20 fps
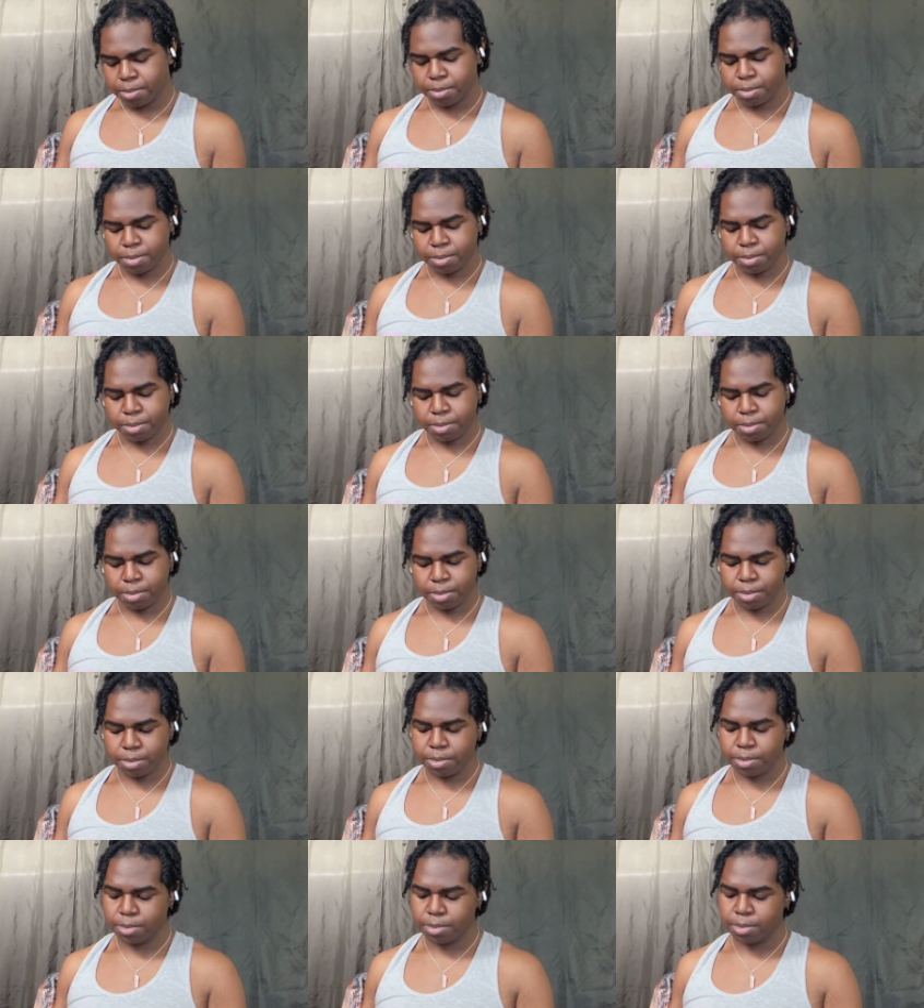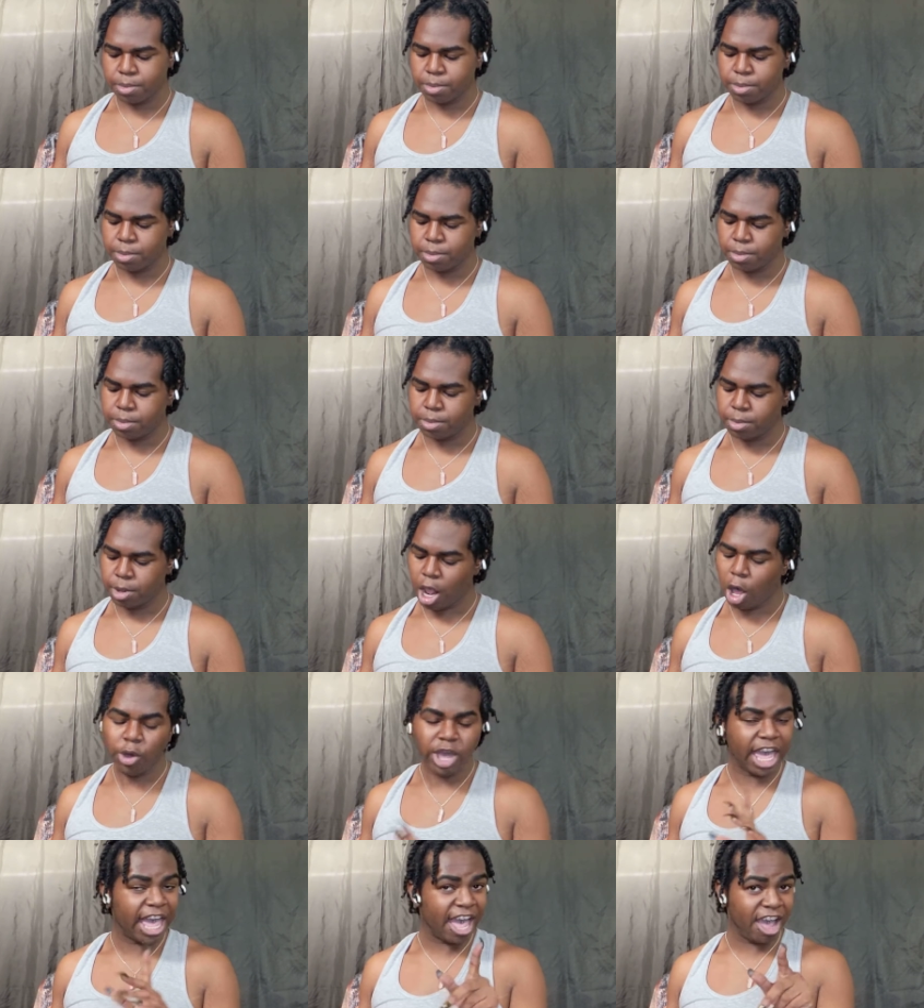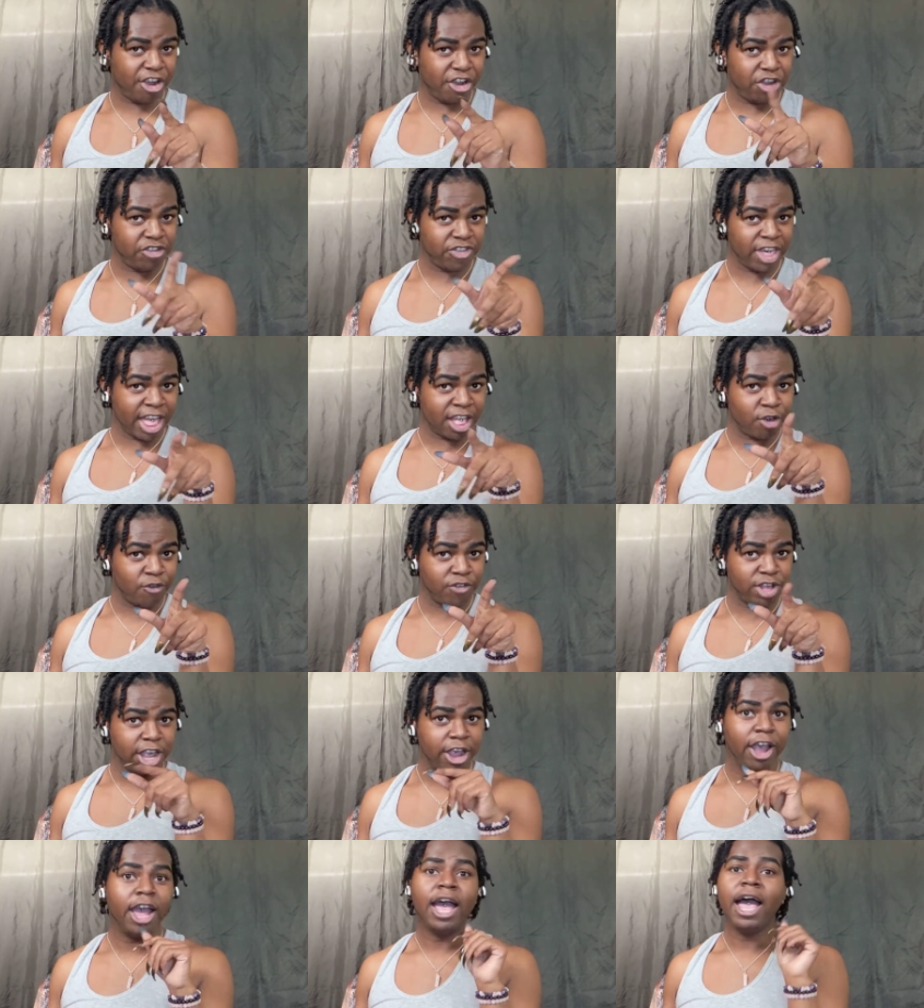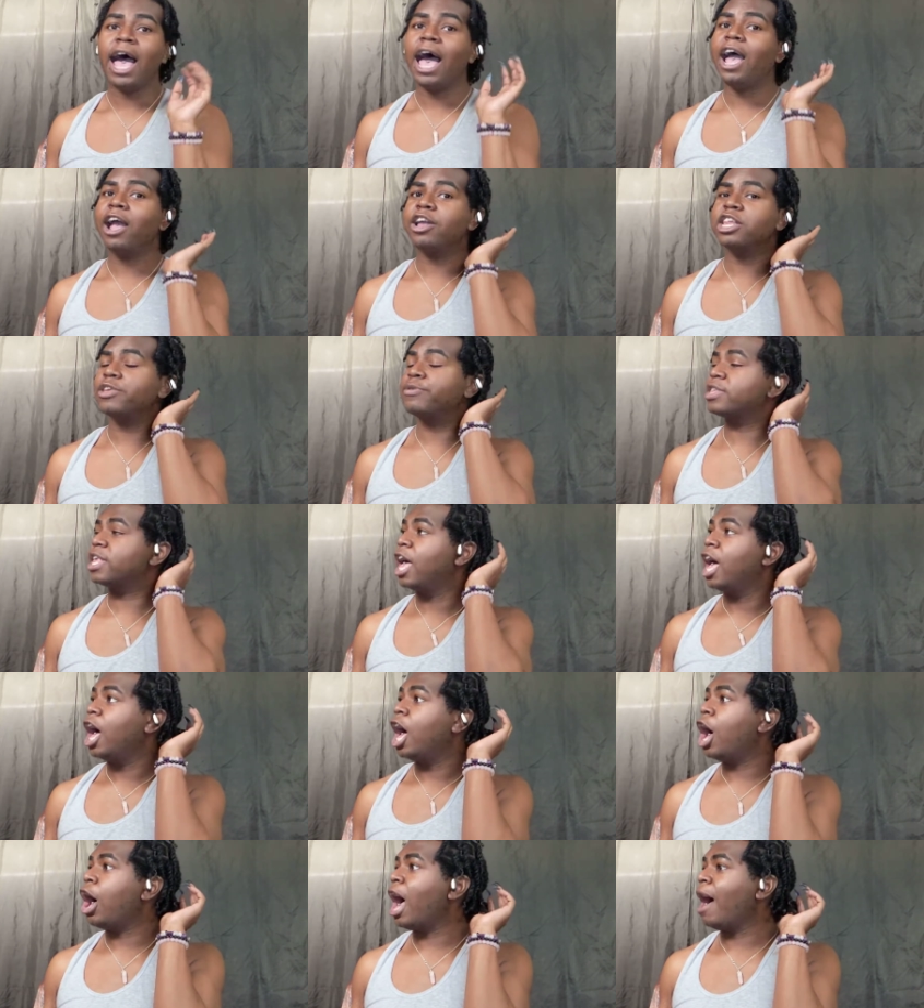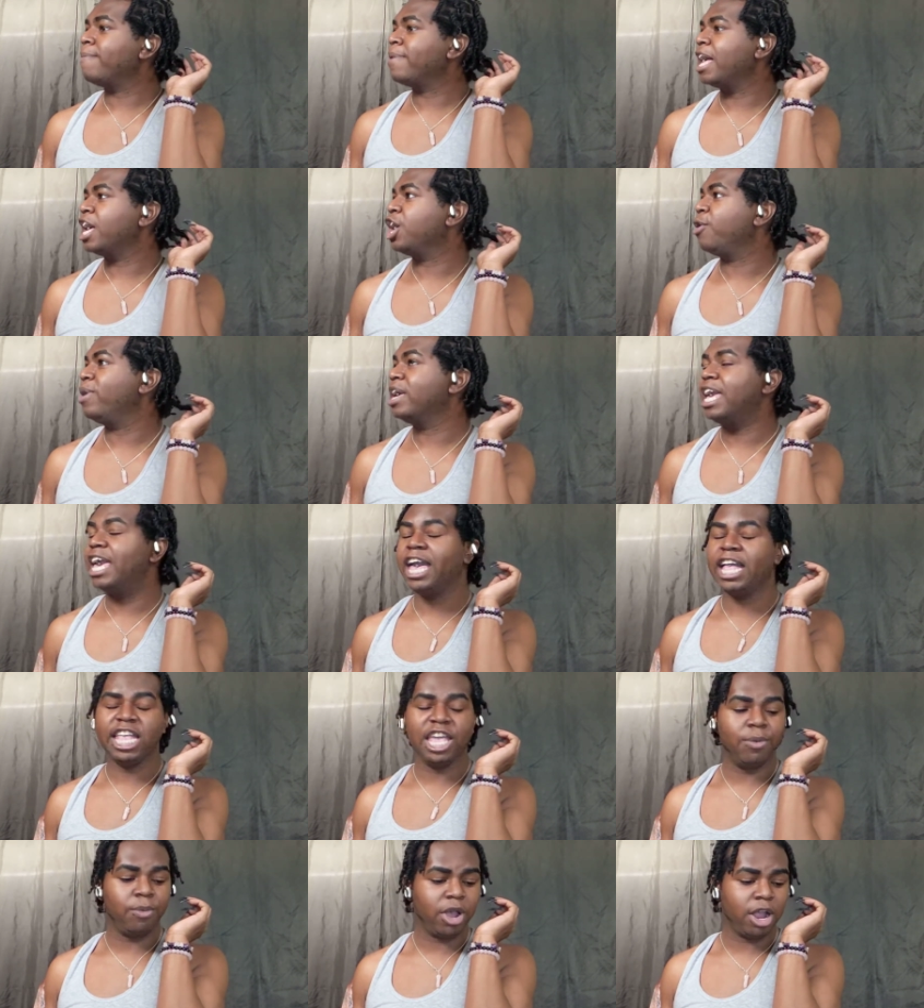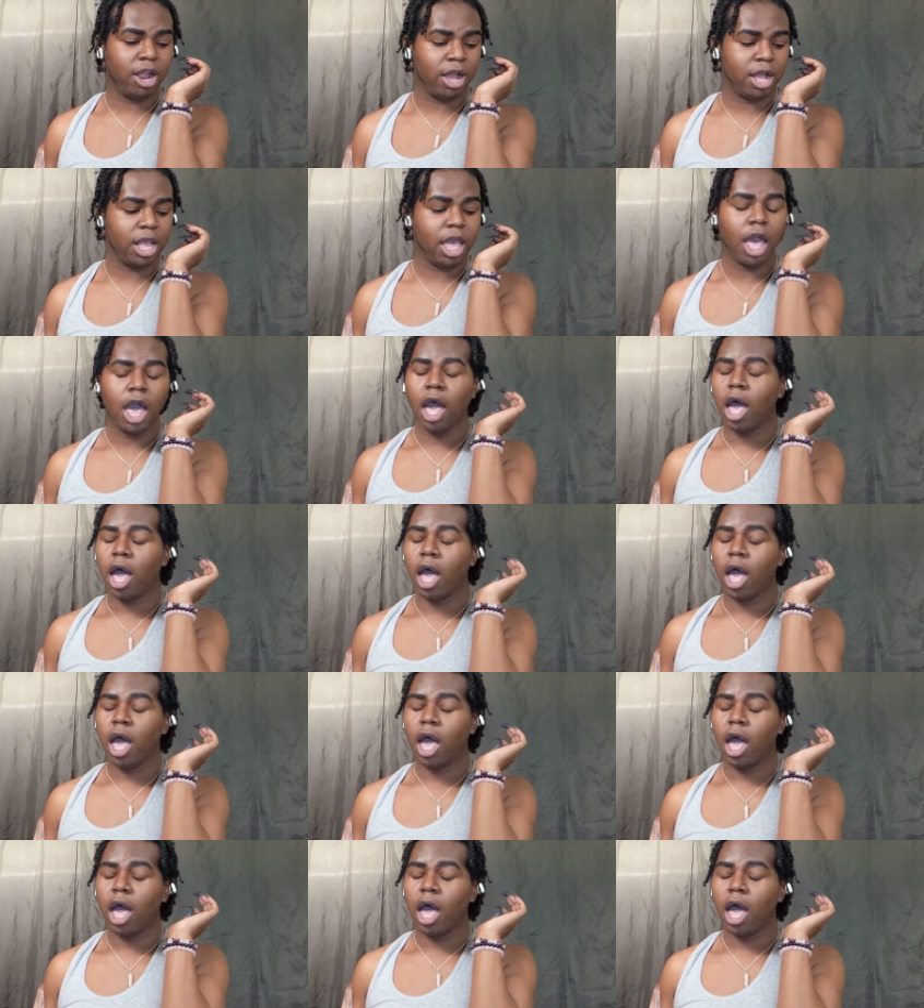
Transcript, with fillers: Mm -hmm. Oh yeah, I heard that over there. I heard something. Oh, I'm not going anywhere.